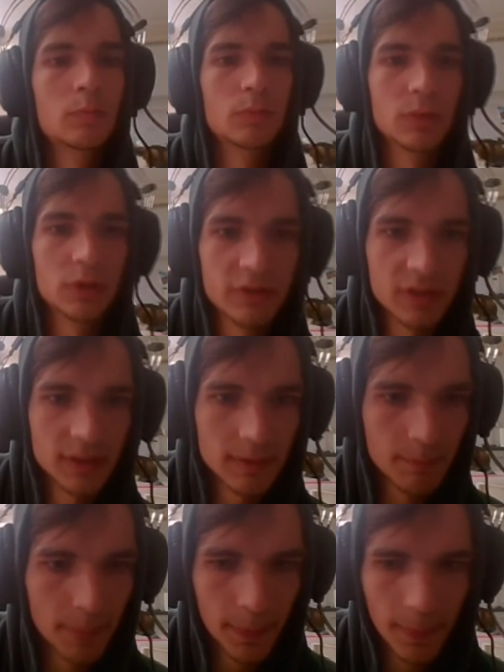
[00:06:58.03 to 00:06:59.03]
But yeah,
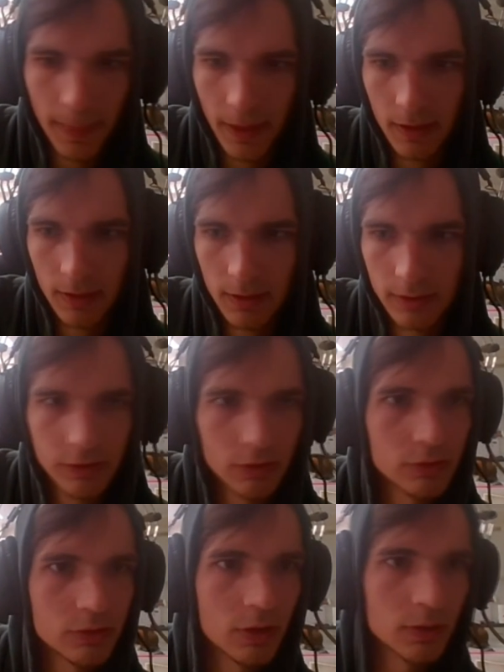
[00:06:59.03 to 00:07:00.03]
let's
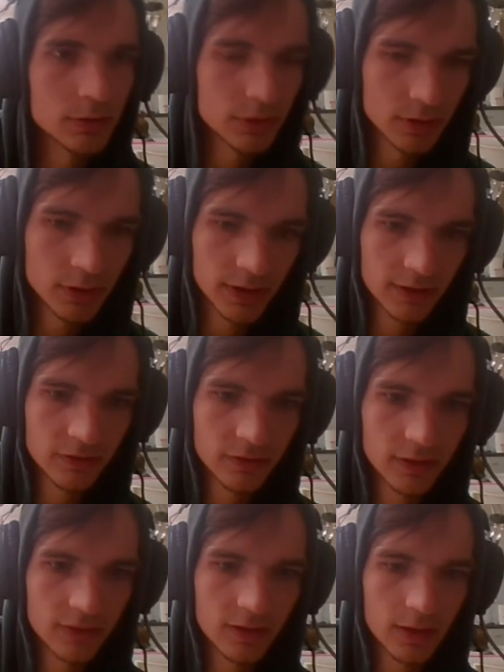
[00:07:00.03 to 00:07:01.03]
go on to the next
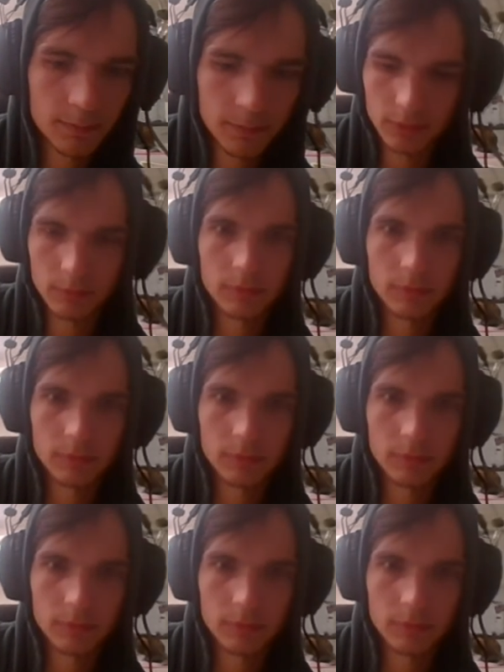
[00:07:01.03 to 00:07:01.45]
example